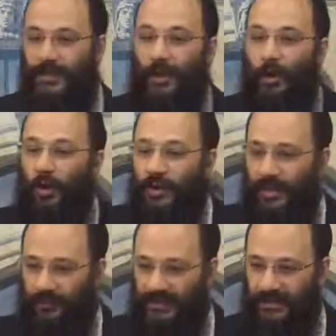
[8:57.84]
They're all
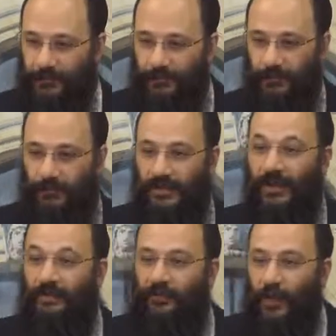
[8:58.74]
empty.
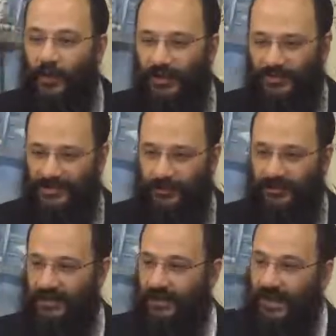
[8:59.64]
They're void of
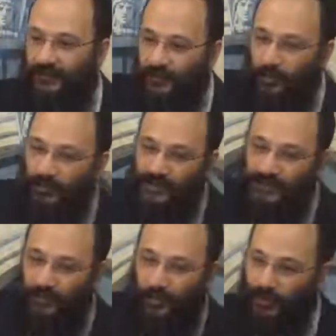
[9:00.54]
something. A flute
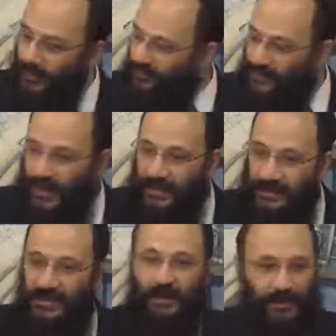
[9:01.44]
is void of
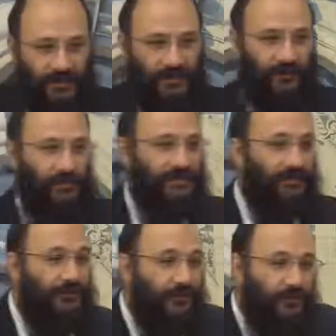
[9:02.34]
space, and therefore it's a
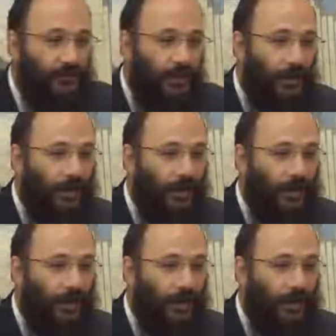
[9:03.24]
flute.